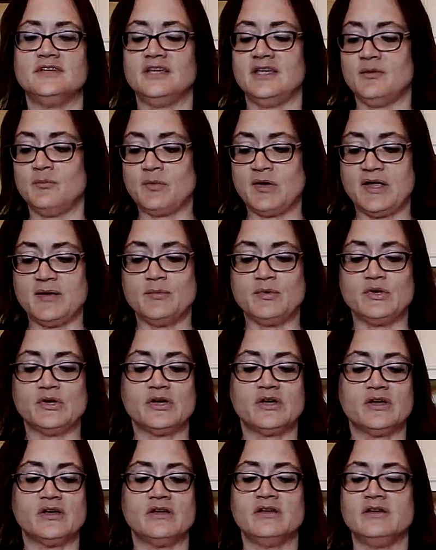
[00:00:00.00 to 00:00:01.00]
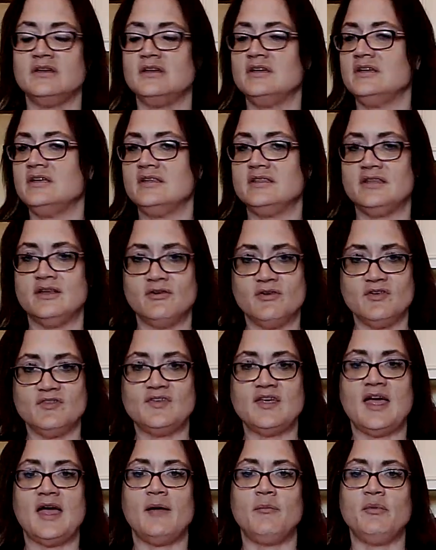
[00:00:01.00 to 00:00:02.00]
In my book, there
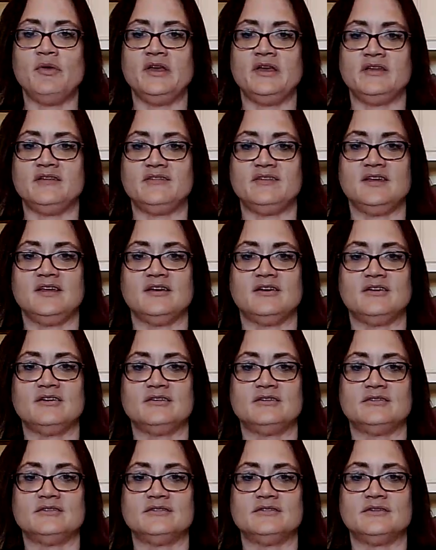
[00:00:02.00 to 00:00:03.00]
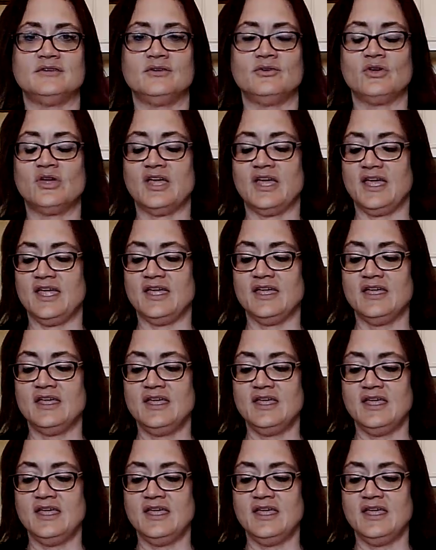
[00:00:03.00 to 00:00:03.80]
is happiness here, okay?